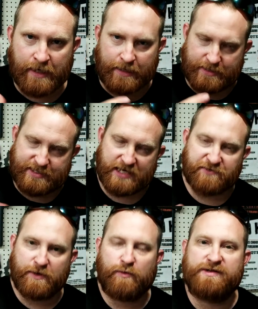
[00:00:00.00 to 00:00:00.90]
The chest
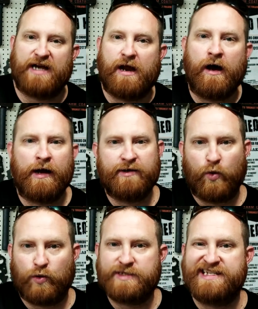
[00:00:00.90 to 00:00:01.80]
rig was a
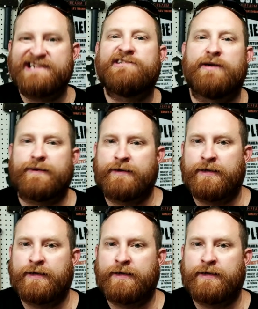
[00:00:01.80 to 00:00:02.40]
Condor Sentry